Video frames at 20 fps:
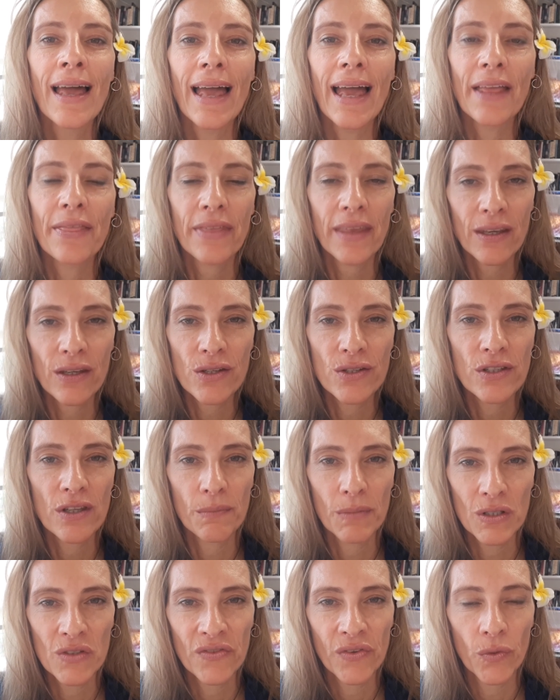And thank you so
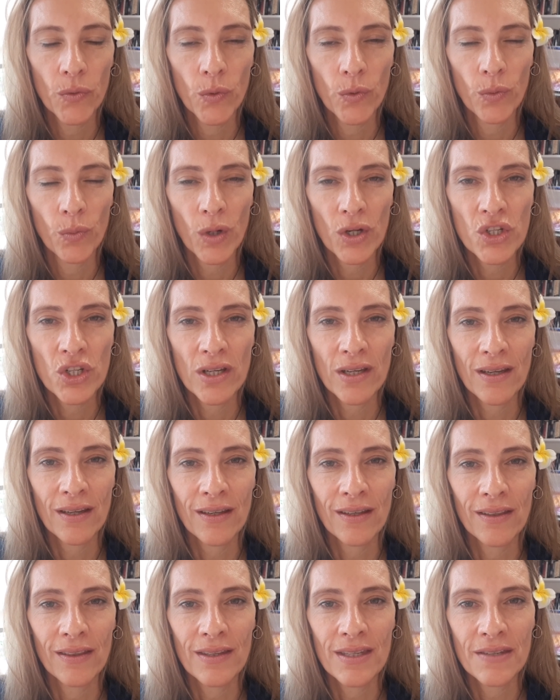much for
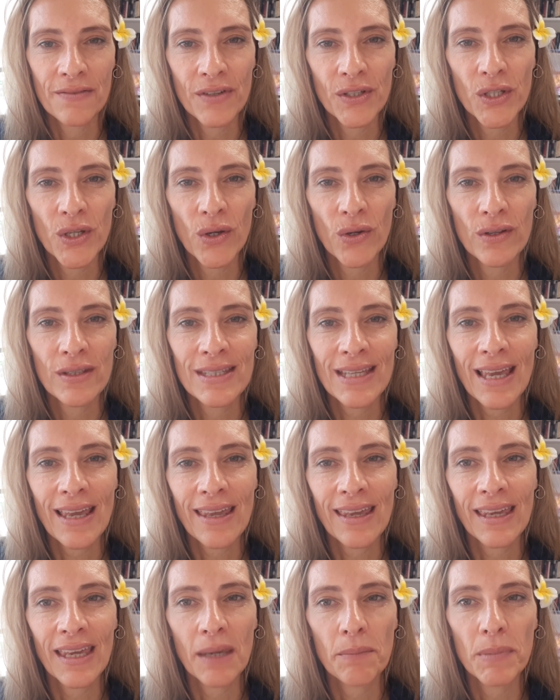watching this video. Take
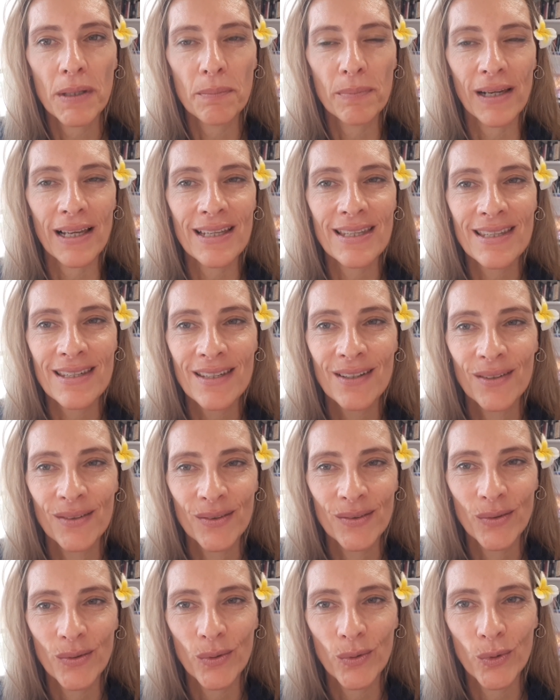care, be blessed.
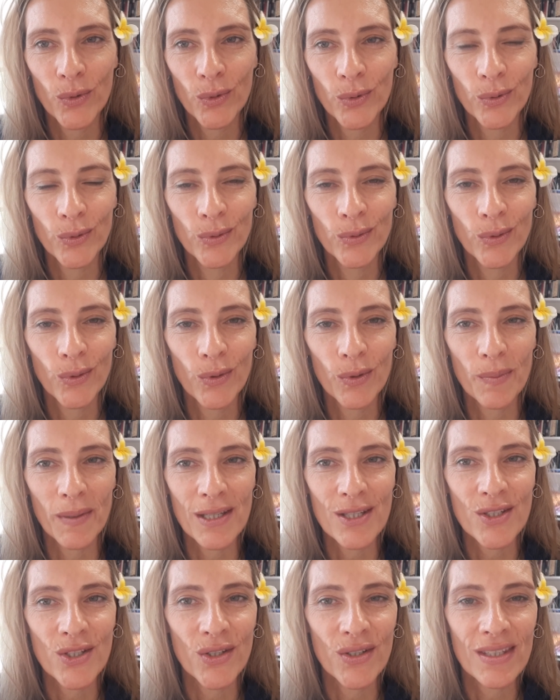All, all the
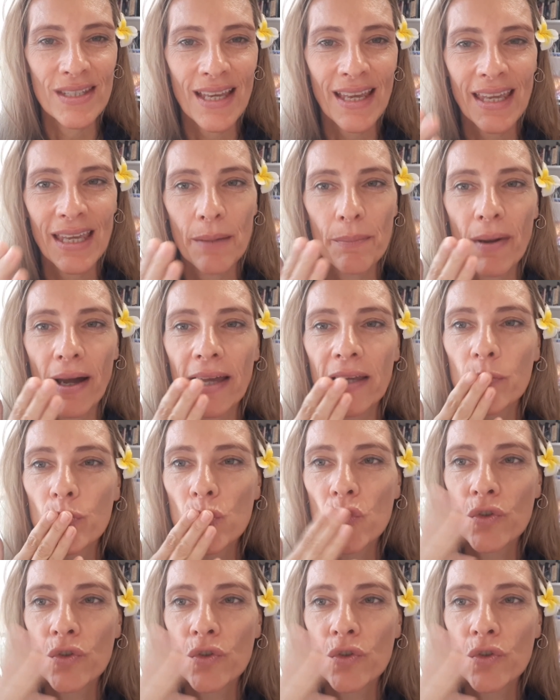best to you. Take care, bye.